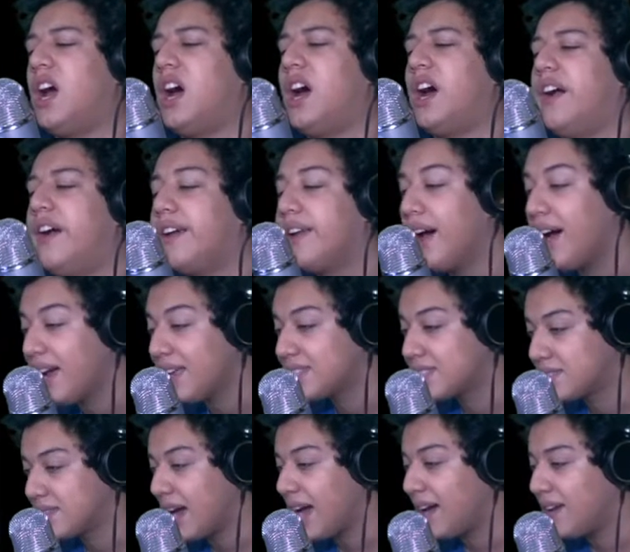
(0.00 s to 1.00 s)
Alright, I
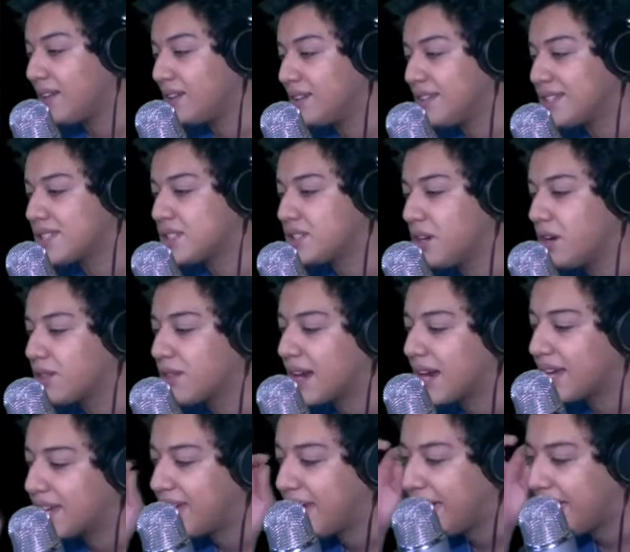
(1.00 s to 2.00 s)
at least know
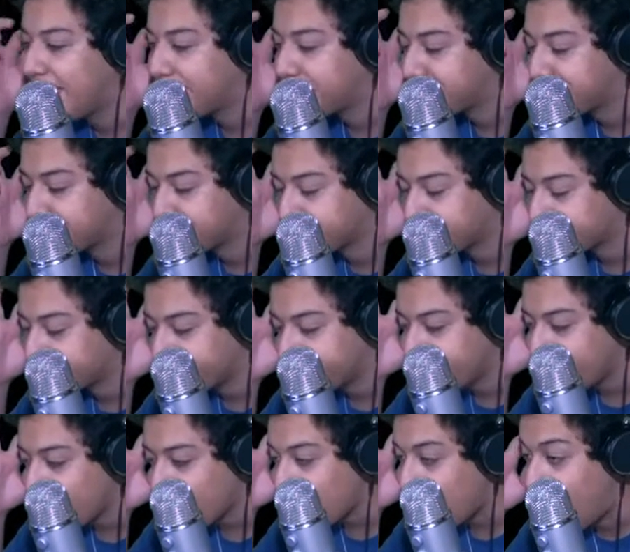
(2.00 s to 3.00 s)
that I can't
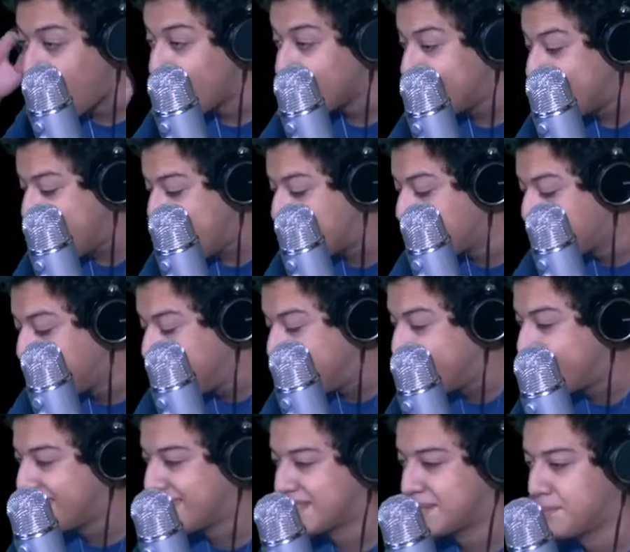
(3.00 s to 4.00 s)

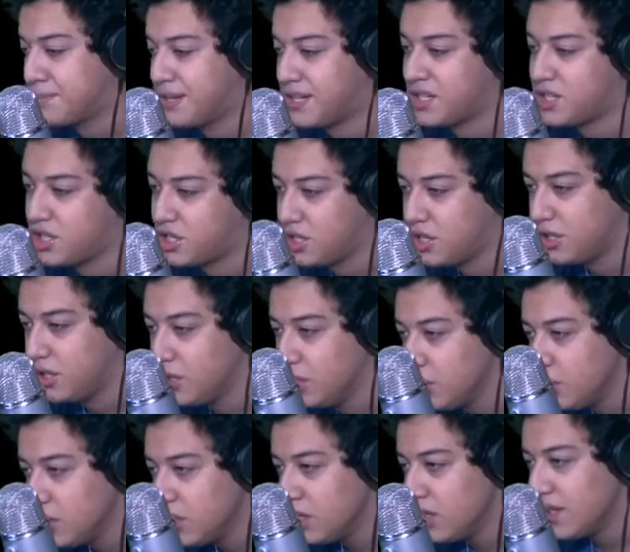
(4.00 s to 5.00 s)
beat this bitch.
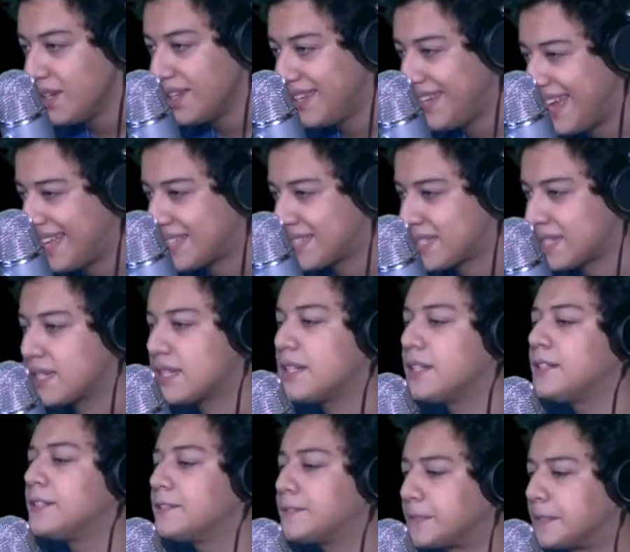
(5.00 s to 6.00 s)

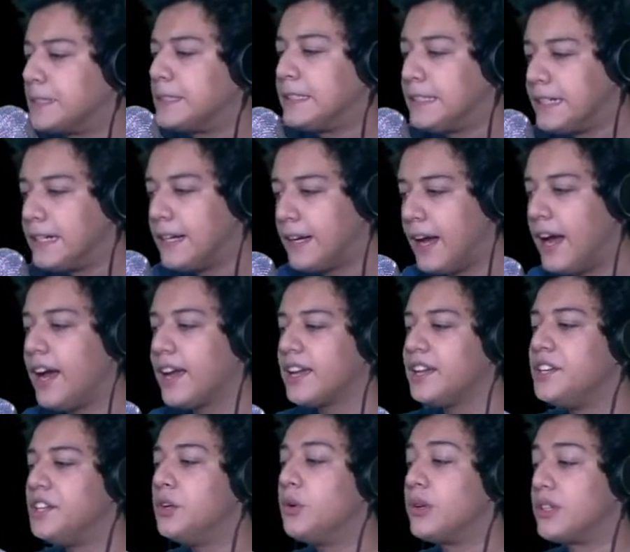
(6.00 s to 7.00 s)
Yet. I
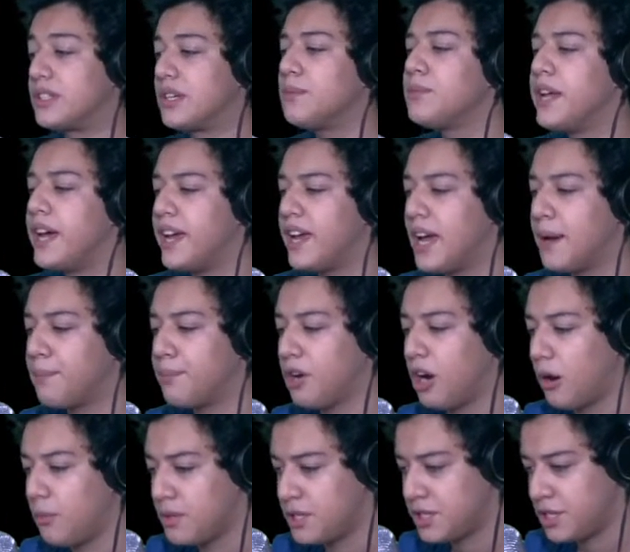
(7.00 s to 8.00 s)
can do it someday, I
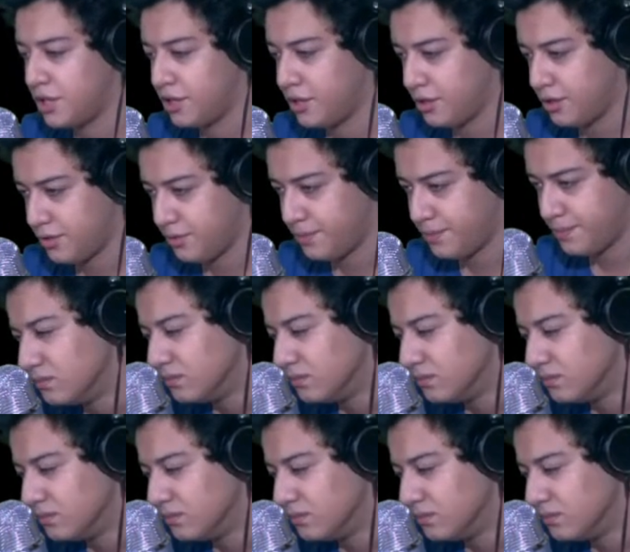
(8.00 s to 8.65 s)
promise to you.